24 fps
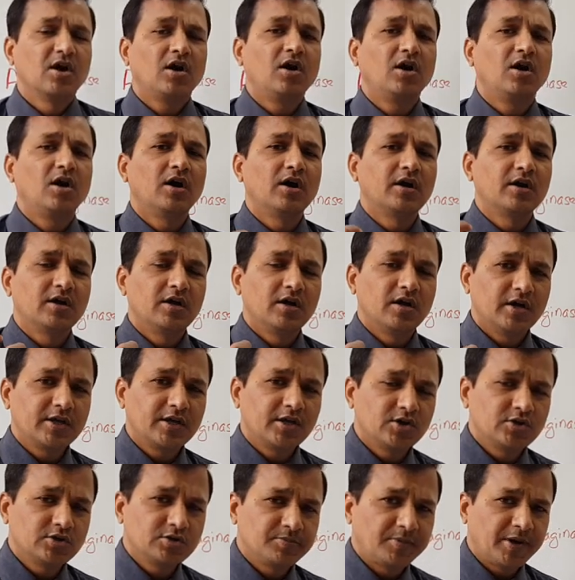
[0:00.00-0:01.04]
or uh,
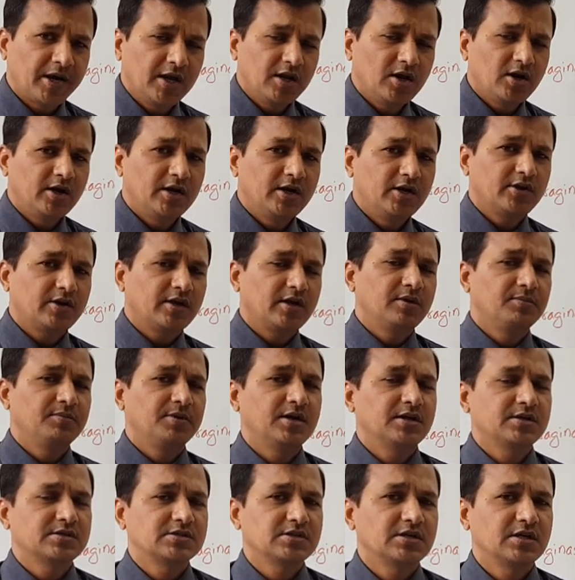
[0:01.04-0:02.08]
acute myeloid
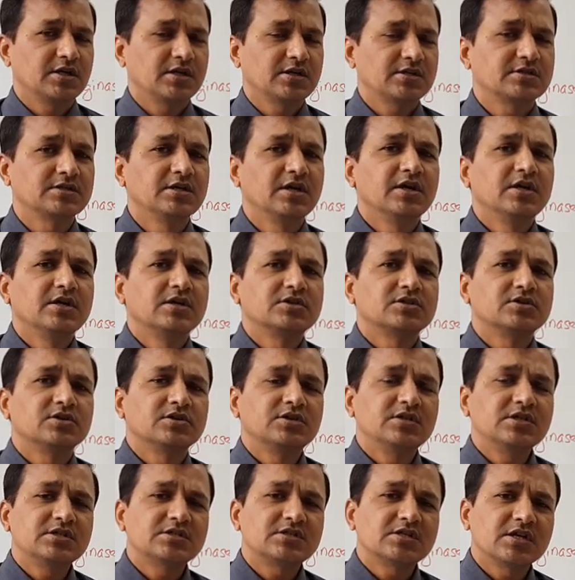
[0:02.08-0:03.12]
leukemia cells, so
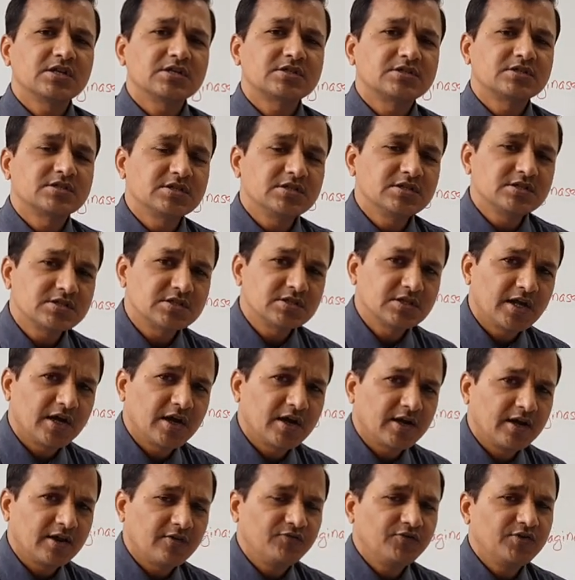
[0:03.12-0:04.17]
these cells, since they
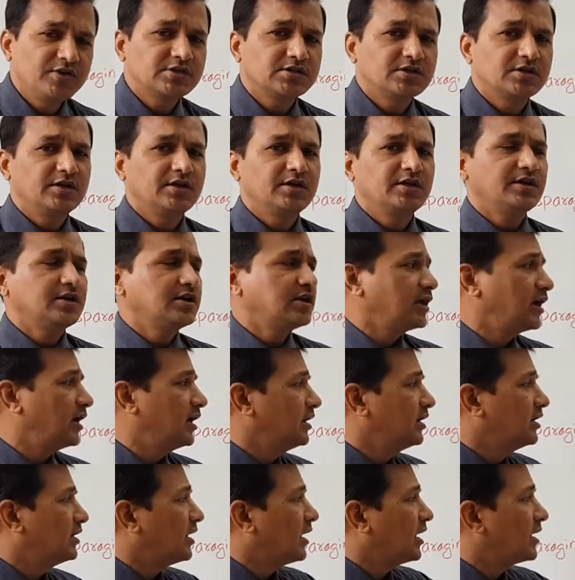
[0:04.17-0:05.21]
are deficient
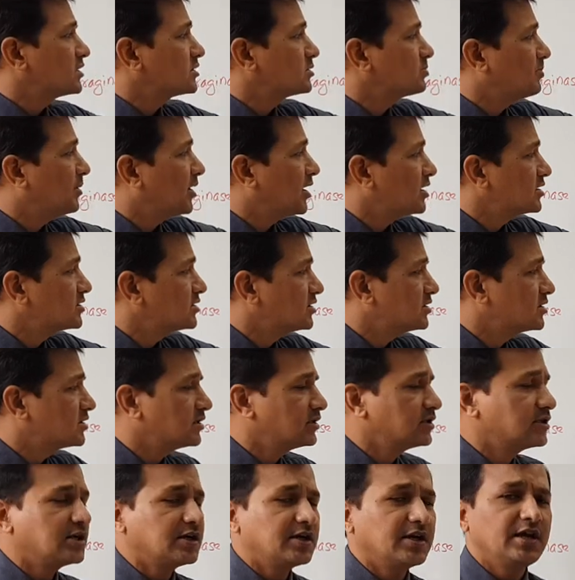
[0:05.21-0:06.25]
in asparagine
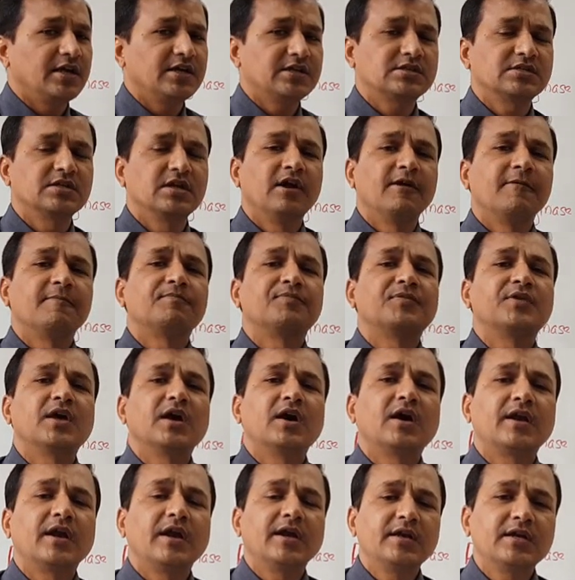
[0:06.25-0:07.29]
synthetase, they
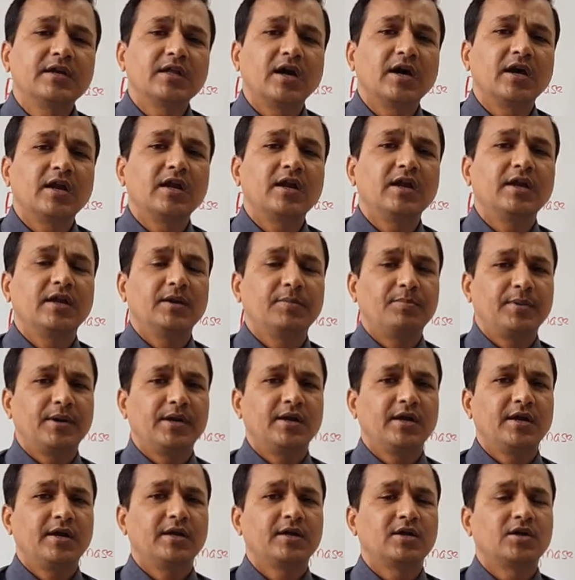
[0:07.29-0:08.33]
are entirely
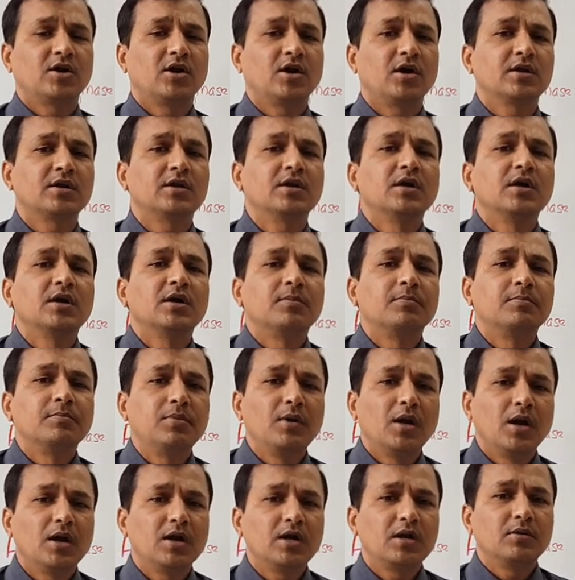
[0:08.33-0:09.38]
dependent on
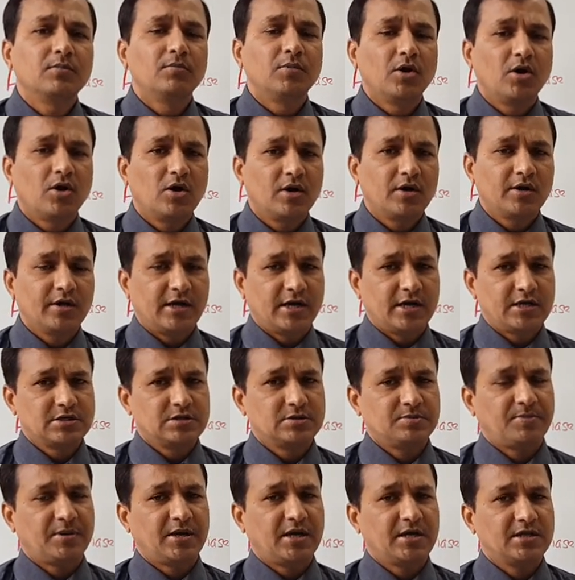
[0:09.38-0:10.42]
blood-borne
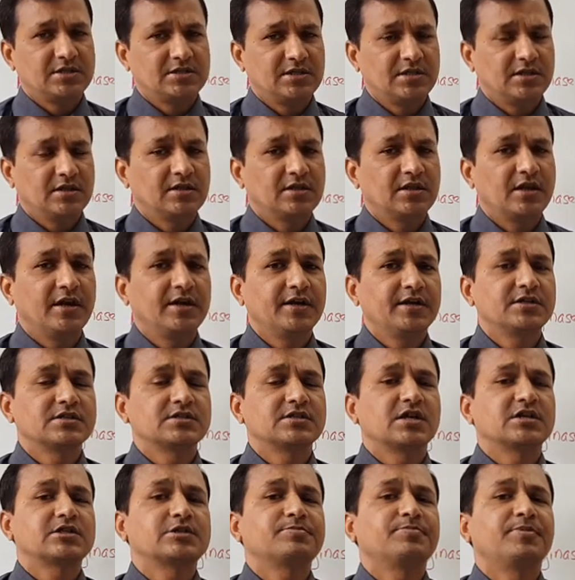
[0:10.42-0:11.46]
asparagine. That is
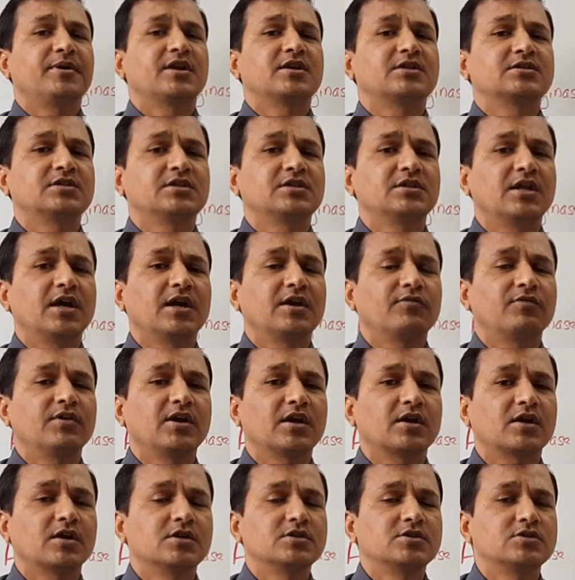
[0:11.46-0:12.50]
asparagine that we
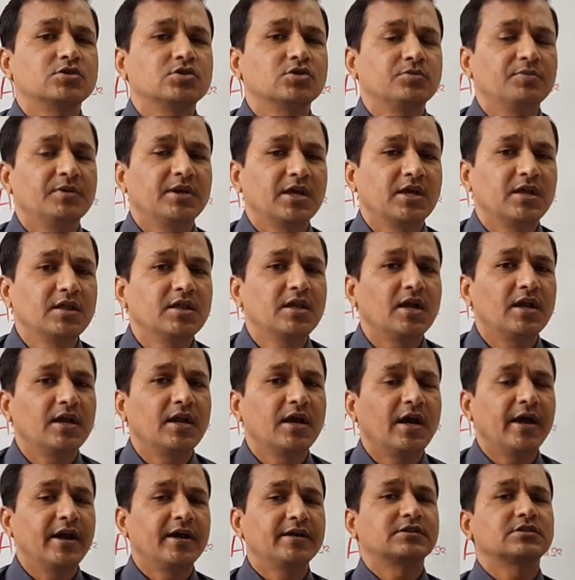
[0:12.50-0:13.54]
are consuming in the
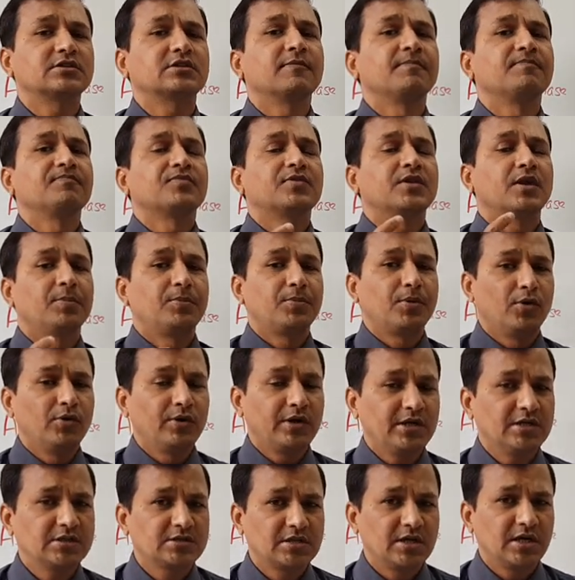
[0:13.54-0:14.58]
diet, the
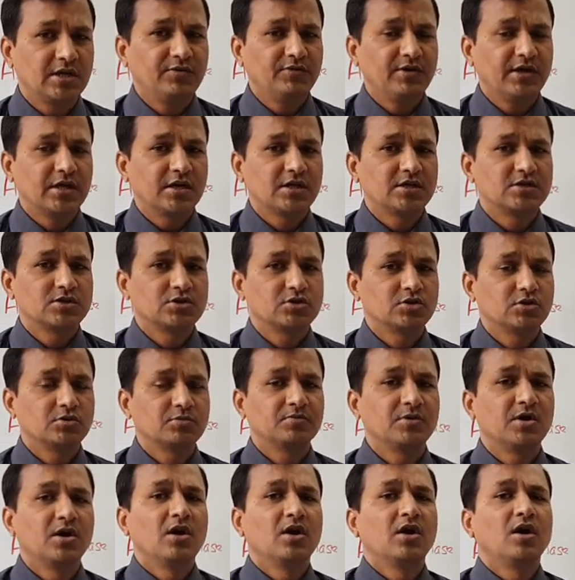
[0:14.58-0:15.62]
proteins that we
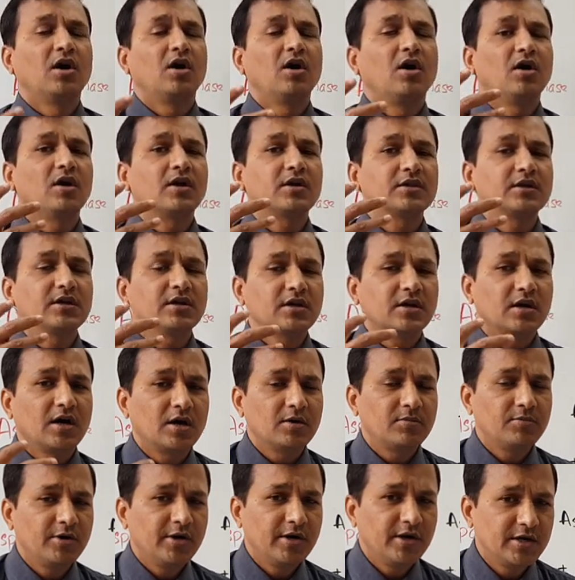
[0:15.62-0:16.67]
consume or the
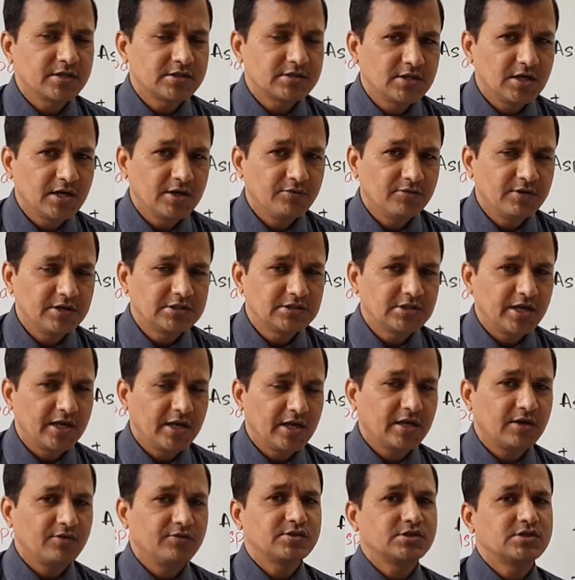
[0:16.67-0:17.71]
carbohydrates that we
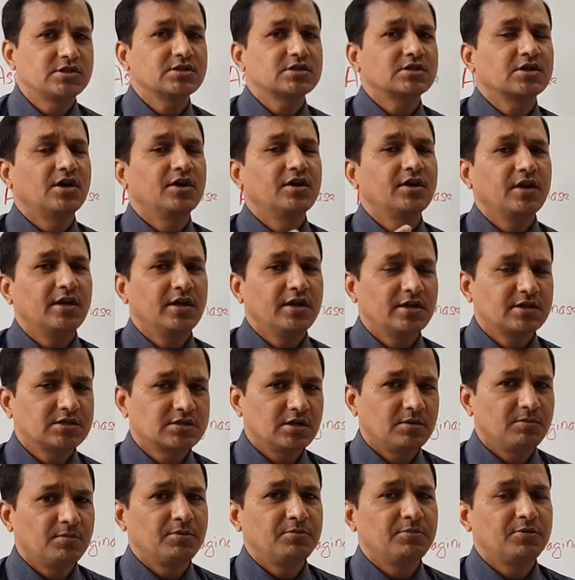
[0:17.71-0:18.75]
take which is containing
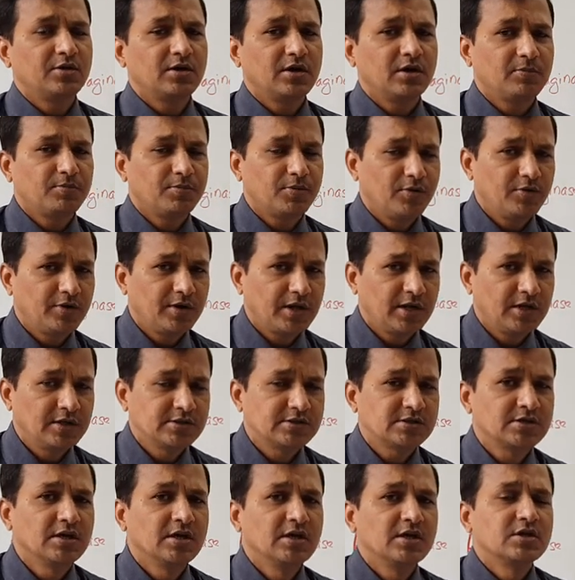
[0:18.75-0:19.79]
some amount of
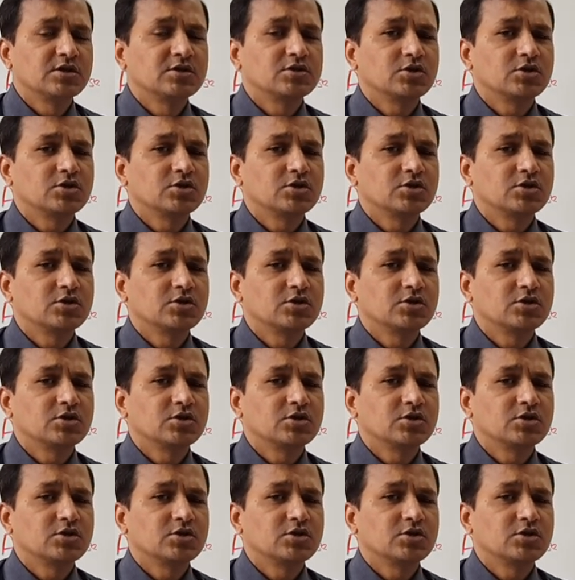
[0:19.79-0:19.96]
proteins.